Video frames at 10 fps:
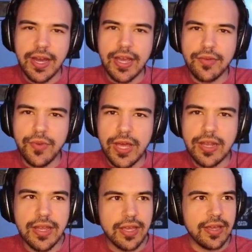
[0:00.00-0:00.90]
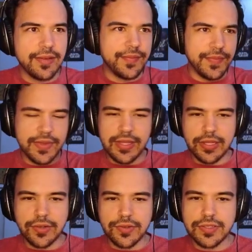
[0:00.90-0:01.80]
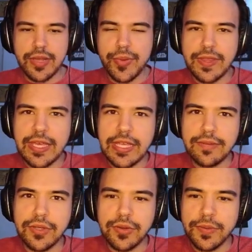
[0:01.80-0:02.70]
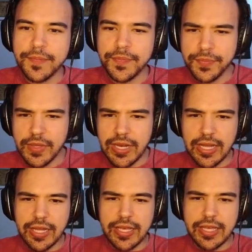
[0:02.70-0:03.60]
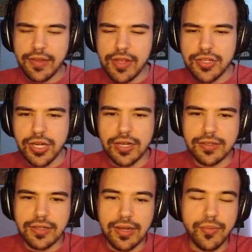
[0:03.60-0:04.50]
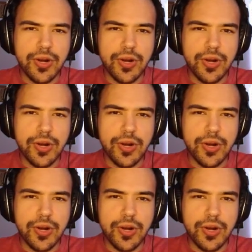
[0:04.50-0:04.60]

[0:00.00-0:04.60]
I had read the little snippet they give you, and I like how they chalked it up.